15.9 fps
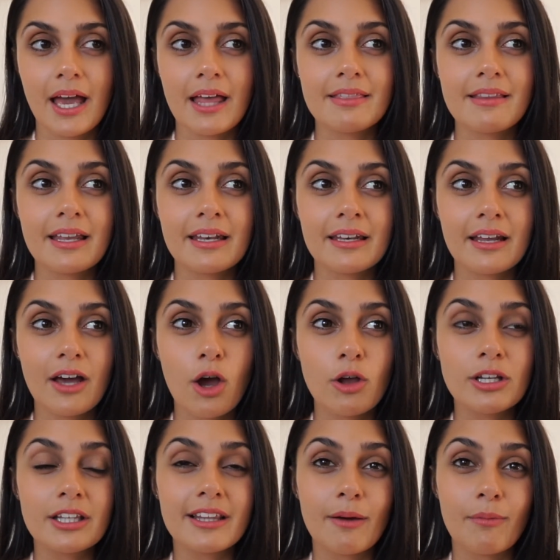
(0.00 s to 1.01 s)
And then
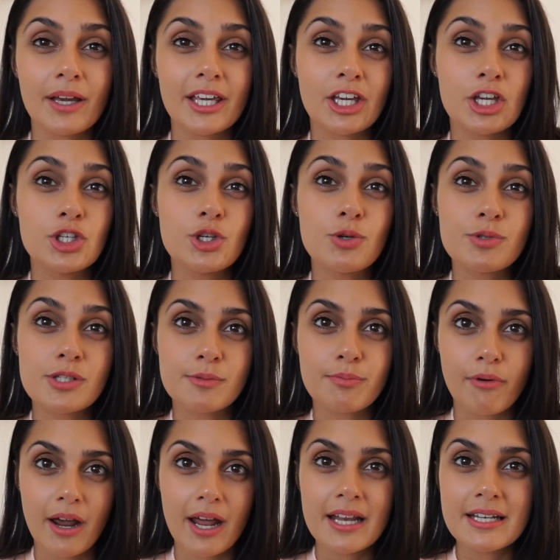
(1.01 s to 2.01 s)
only that way can you
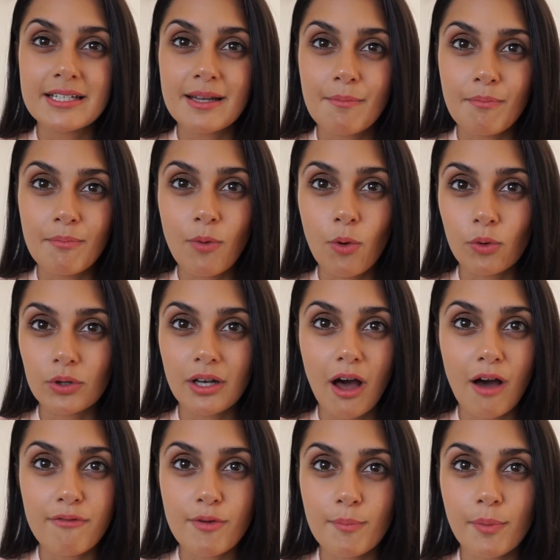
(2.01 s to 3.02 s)
spread more
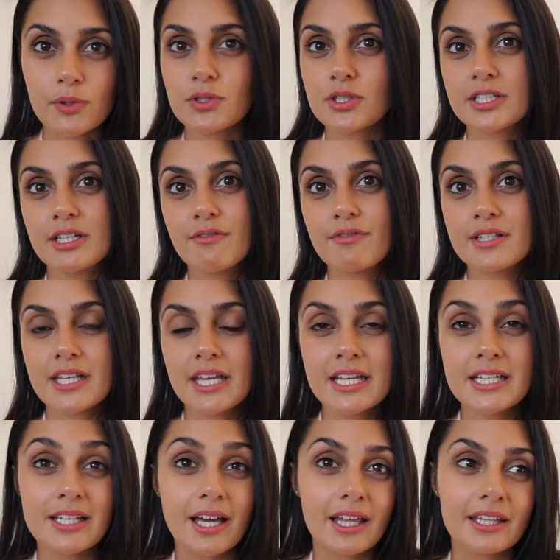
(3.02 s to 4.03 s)
love and
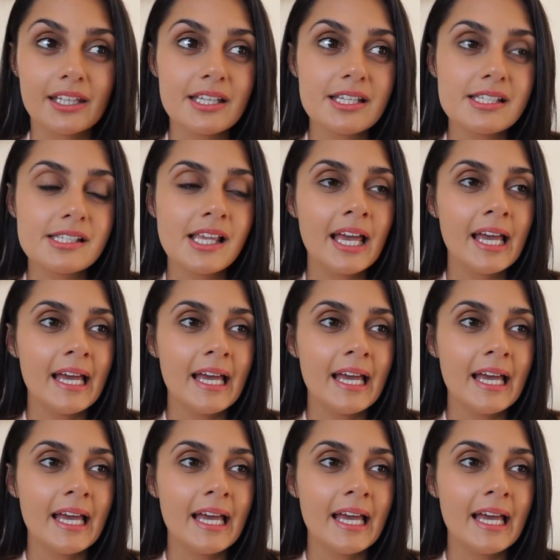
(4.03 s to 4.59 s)
positivity to others.